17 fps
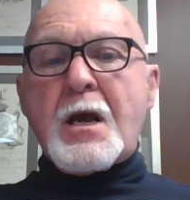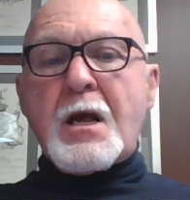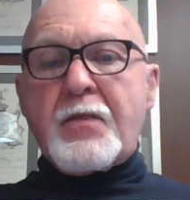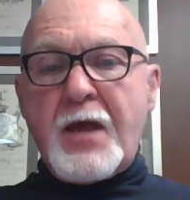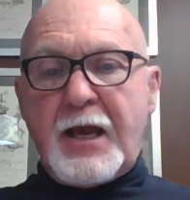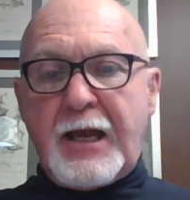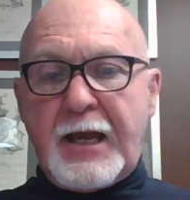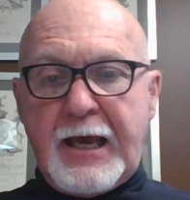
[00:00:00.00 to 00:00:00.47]

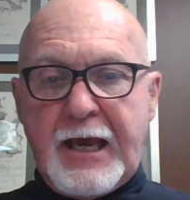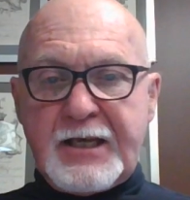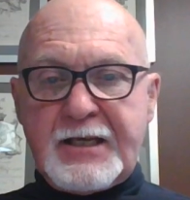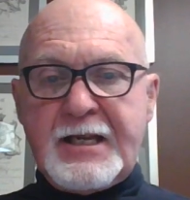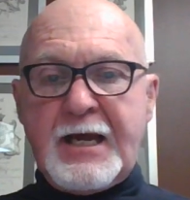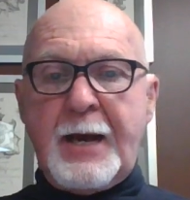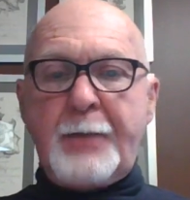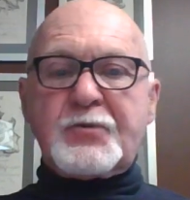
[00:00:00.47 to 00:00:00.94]
He
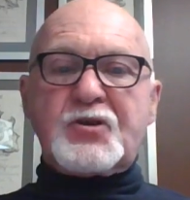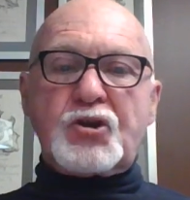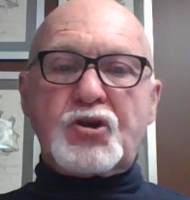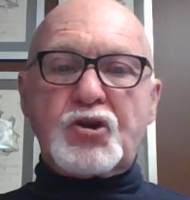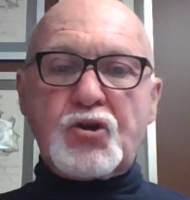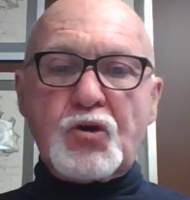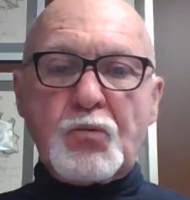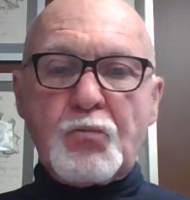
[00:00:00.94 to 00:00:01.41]
kidnaps the
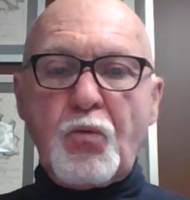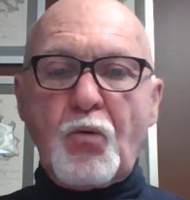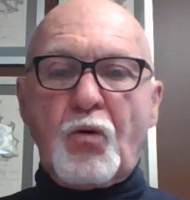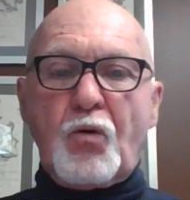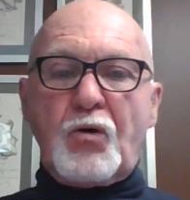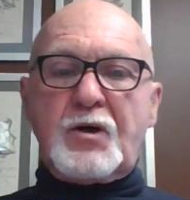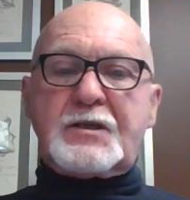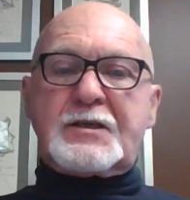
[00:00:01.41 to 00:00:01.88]
two
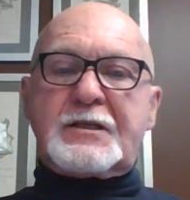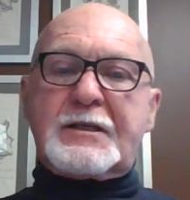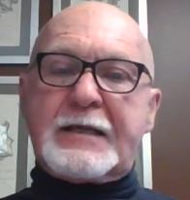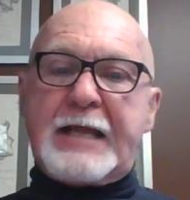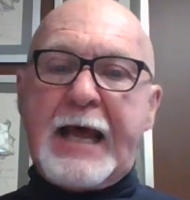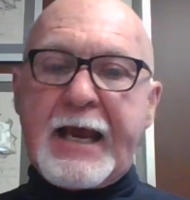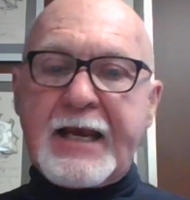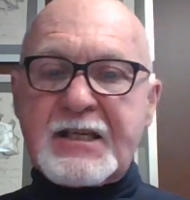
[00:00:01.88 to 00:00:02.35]
boys,
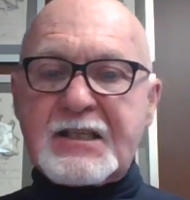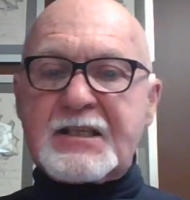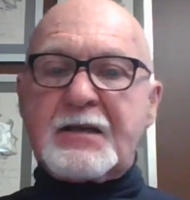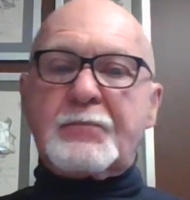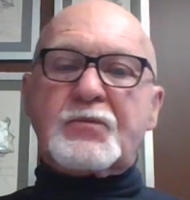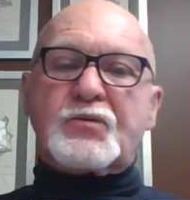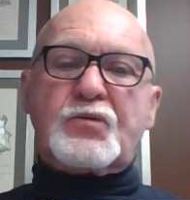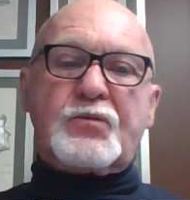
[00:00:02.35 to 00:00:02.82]
takes
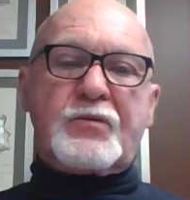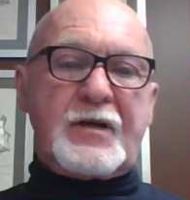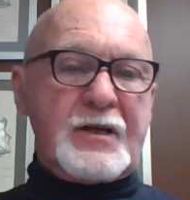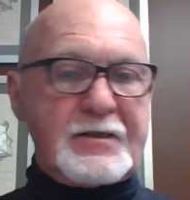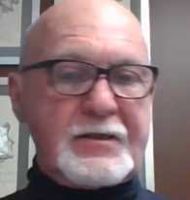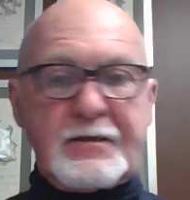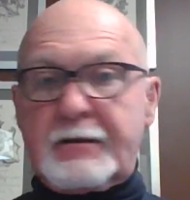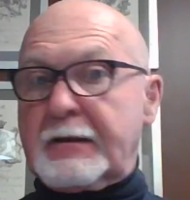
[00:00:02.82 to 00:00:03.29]
them to
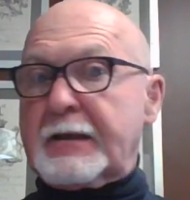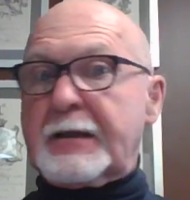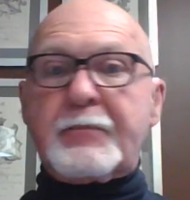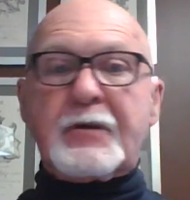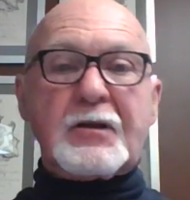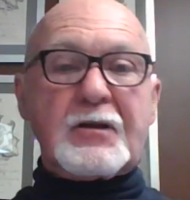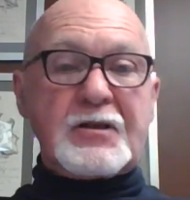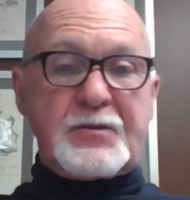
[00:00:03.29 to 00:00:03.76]
this
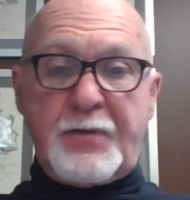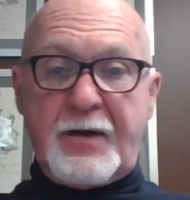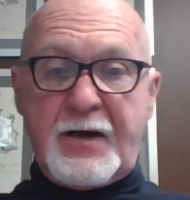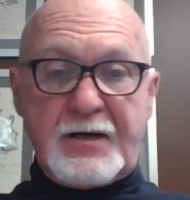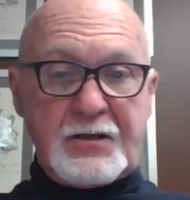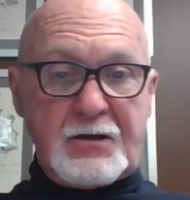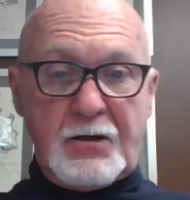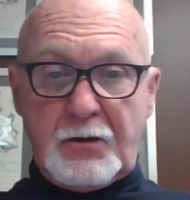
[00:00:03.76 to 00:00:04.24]
liminal
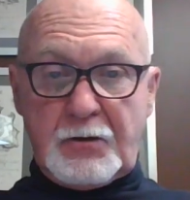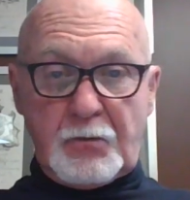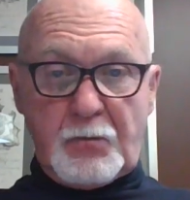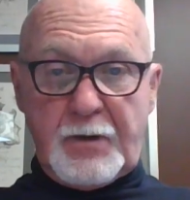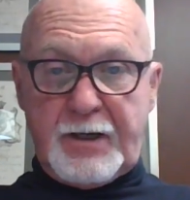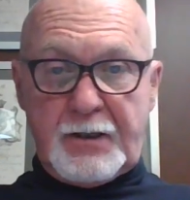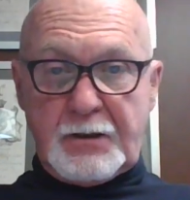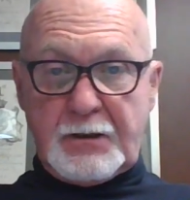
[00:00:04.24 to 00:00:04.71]
space called
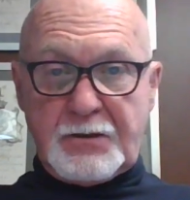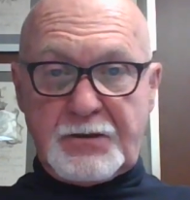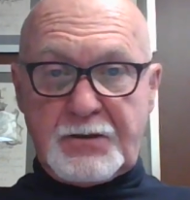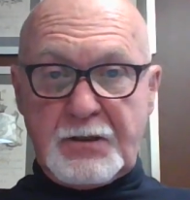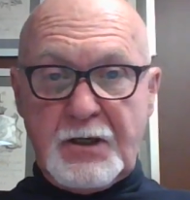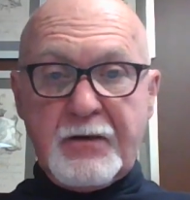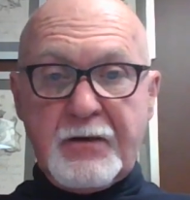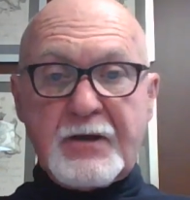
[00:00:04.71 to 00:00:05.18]
Wales,
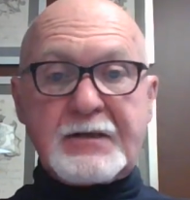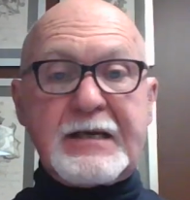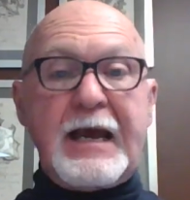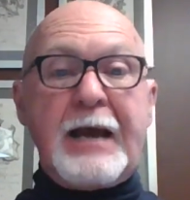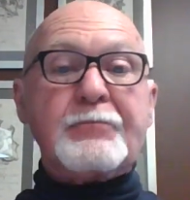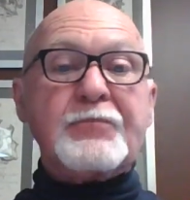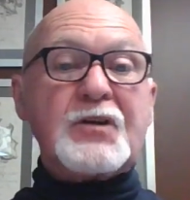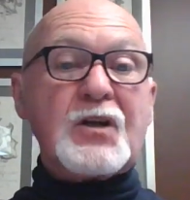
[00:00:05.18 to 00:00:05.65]
this
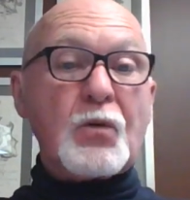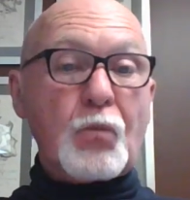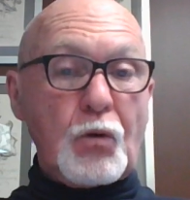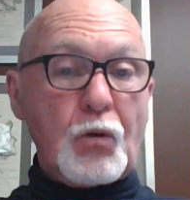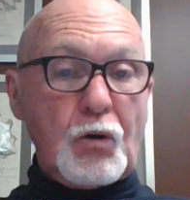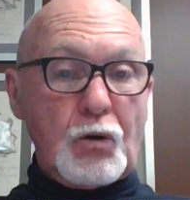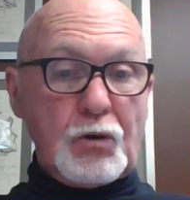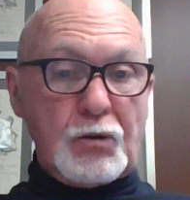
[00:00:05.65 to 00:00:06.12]
empty
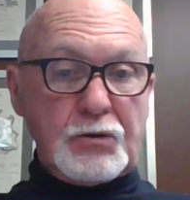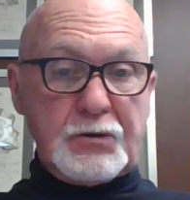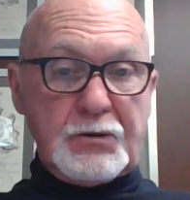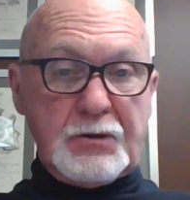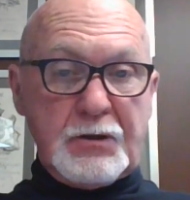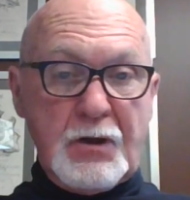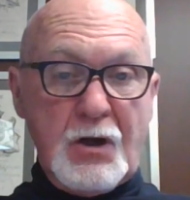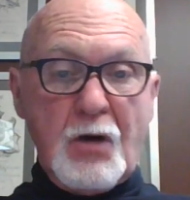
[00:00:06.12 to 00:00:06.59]
world,
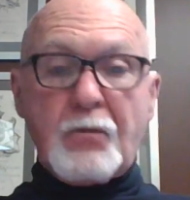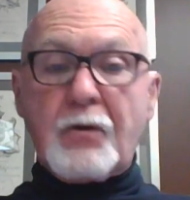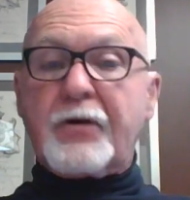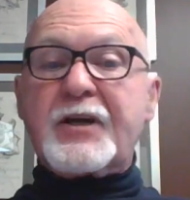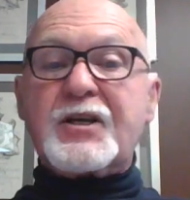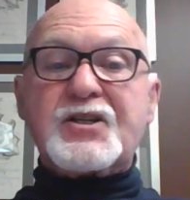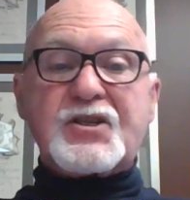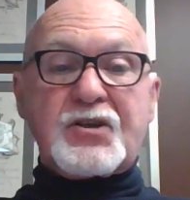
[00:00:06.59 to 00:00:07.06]
where
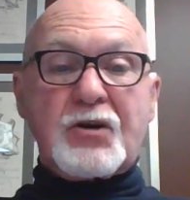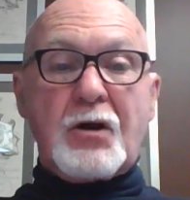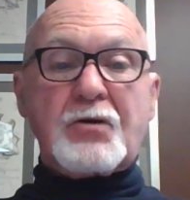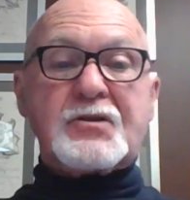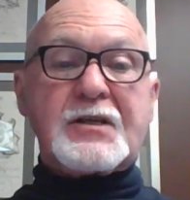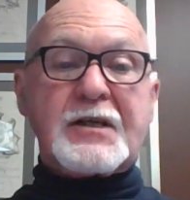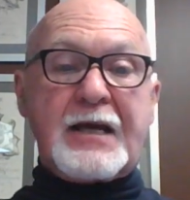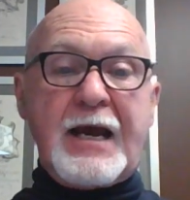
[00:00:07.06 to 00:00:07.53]
he
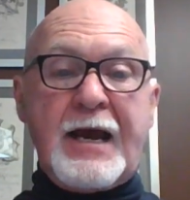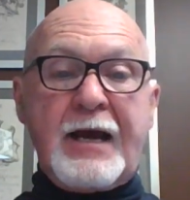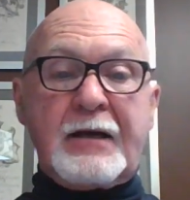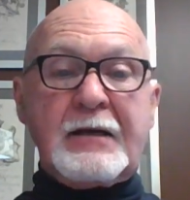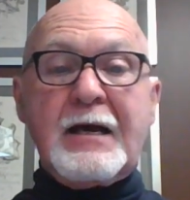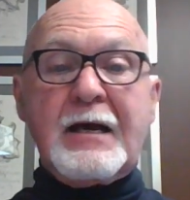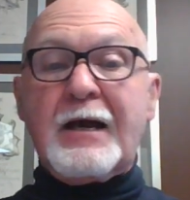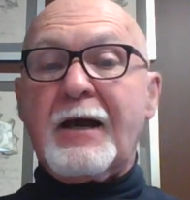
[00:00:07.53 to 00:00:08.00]
starts
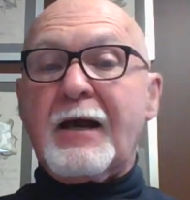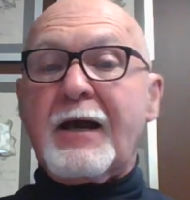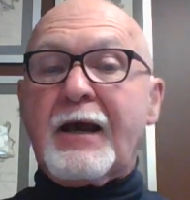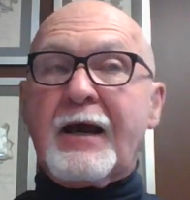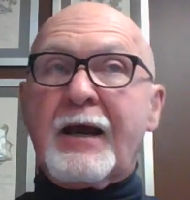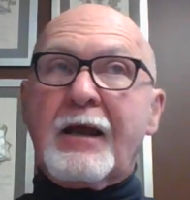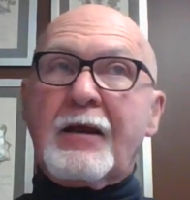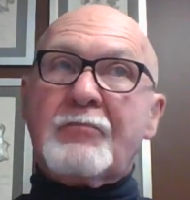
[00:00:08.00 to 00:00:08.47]
again
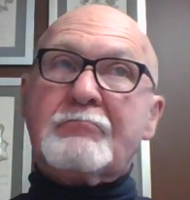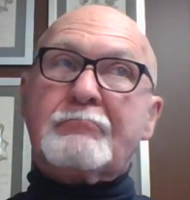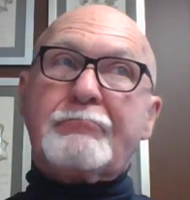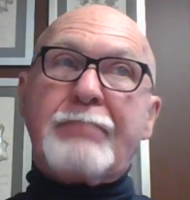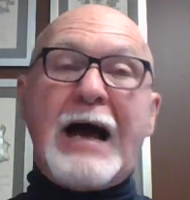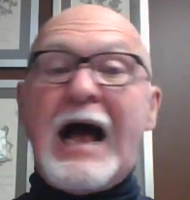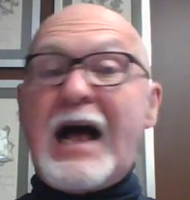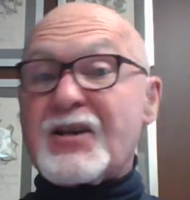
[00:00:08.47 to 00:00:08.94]
in
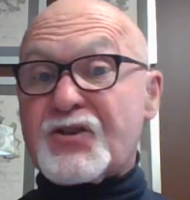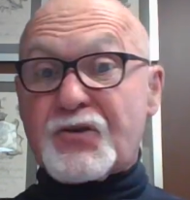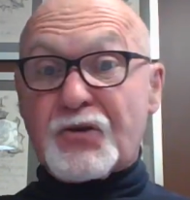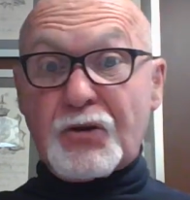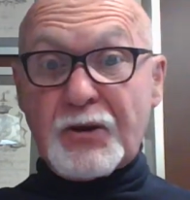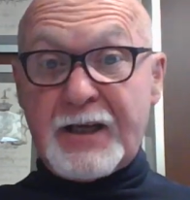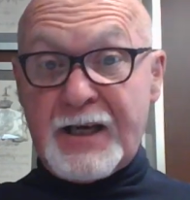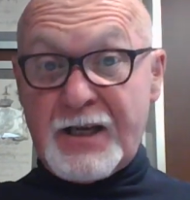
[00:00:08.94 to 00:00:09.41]

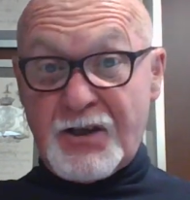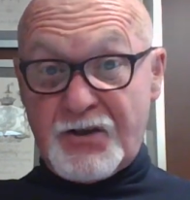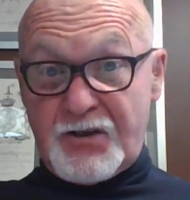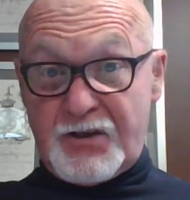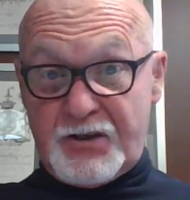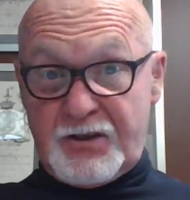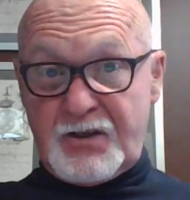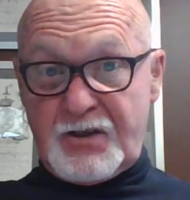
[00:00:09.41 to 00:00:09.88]
pastoral
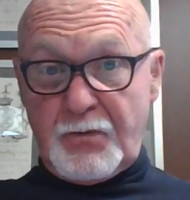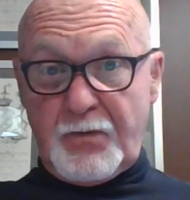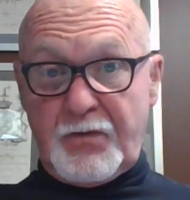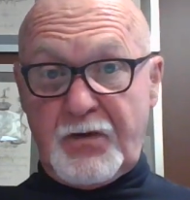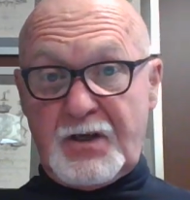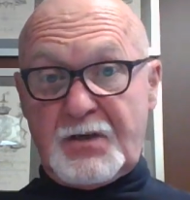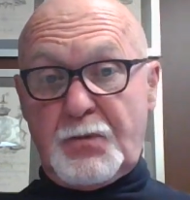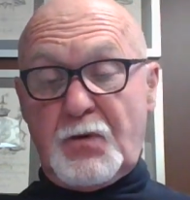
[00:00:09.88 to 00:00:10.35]
innocence with
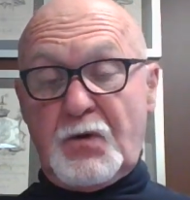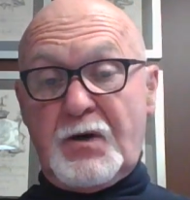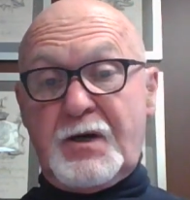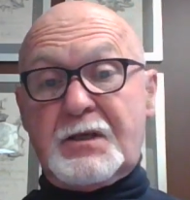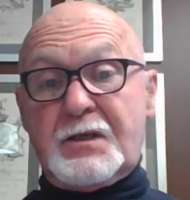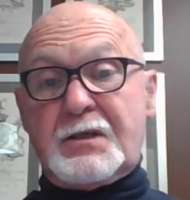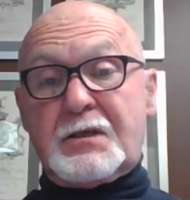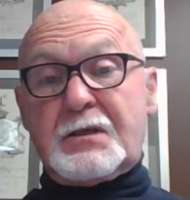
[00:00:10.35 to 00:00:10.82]
these
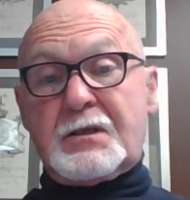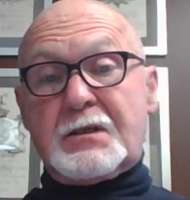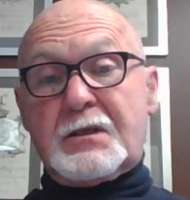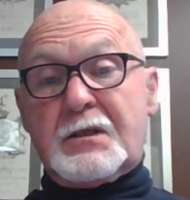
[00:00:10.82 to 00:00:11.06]
boys,